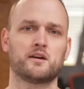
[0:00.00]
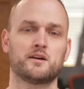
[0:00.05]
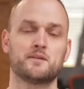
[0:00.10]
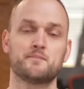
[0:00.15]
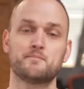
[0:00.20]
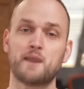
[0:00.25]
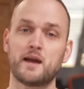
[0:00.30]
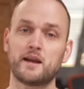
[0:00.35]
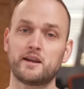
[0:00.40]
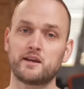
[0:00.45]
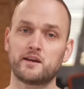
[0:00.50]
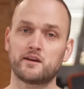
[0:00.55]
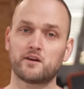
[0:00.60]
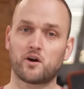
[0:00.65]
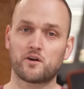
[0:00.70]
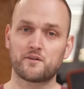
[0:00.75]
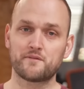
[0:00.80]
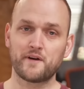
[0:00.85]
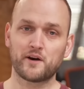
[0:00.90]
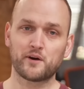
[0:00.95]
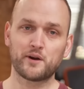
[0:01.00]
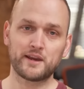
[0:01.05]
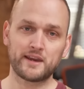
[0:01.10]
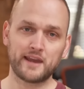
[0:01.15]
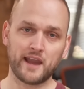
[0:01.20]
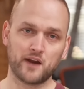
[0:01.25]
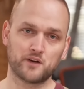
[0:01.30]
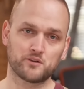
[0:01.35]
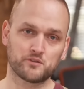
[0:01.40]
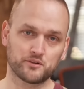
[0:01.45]
Many are very
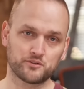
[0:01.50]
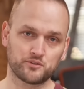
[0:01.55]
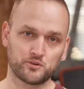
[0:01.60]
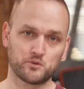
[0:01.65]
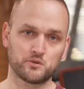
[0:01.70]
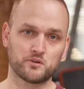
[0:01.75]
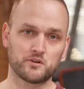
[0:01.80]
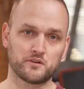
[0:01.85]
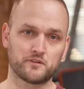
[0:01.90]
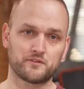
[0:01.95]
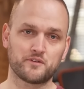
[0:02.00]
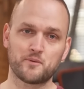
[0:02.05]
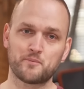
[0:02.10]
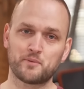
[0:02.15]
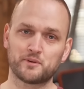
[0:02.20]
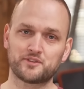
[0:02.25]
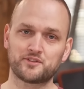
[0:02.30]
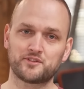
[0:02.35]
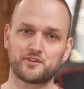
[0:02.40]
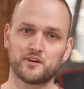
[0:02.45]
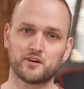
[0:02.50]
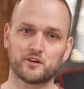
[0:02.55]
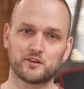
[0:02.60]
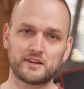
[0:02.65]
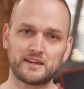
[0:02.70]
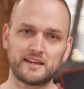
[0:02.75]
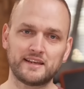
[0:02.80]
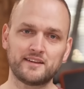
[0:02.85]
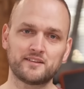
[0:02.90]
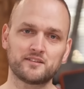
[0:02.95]
counterintuitive, but still
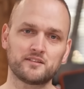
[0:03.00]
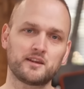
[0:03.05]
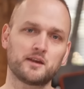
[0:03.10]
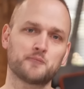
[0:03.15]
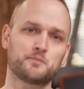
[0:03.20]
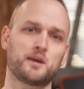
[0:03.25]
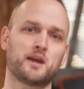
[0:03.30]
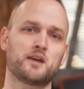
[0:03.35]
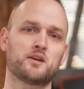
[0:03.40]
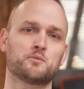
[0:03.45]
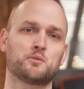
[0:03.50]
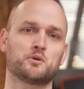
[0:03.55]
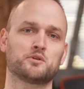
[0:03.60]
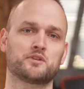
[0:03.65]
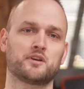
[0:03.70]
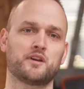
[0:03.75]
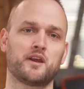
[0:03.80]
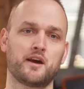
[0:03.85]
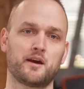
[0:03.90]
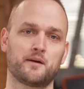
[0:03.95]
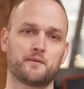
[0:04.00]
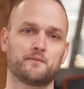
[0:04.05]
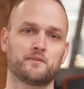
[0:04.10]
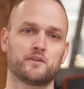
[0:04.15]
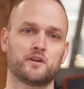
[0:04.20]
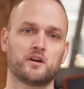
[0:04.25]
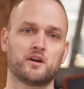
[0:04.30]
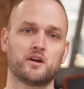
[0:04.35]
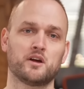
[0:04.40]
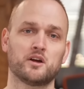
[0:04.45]
easily obtainable today.
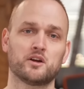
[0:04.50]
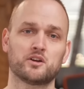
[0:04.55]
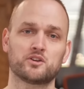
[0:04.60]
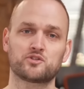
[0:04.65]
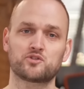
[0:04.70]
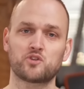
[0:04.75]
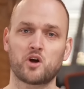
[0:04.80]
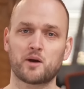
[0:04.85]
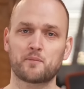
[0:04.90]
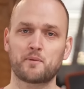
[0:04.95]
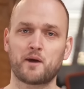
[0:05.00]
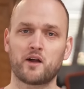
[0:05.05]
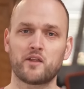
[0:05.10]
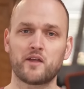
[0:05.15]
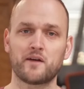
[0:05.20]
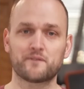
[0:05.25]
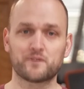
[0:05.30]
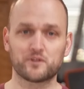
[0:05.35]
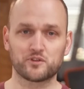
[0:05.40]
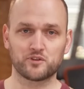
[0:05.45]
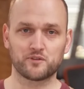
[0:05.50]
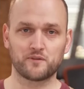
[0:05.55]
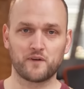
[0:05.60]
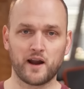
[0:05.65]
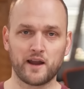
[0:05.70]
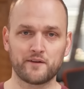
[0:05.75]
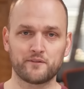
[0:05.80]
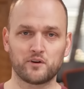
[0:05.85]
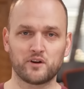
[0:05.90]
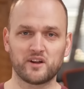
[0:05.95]
Stockpile them for
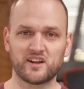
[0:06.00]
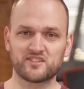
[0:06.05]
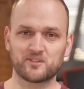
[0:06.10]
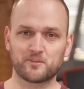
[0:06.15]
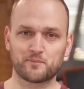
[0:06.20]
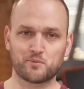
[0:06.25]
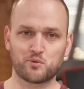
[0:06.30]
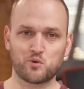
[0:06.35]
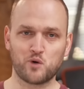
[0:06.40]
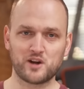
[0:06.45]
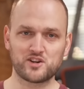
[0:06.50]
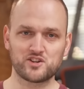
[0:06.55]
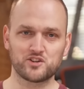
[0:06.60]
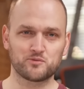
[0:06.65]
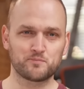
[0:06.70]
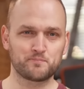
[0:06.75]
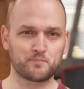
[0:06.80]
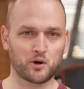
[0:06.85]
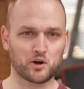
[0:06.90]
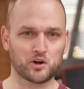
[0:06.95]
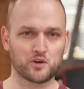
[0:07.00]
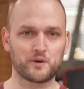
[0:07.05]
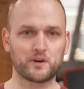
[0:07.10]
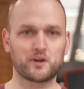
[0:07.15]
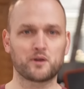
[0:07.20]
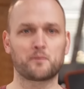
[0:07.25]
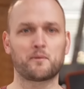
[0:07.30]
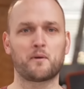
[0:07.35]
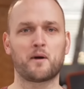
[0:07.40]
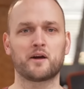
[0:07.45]
survival as a precious bartering
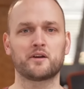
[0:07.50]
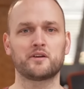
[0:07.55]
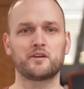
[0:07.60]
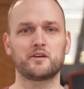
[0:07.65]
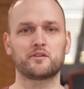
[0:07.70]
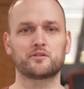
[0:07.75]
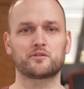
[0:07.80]
commodities.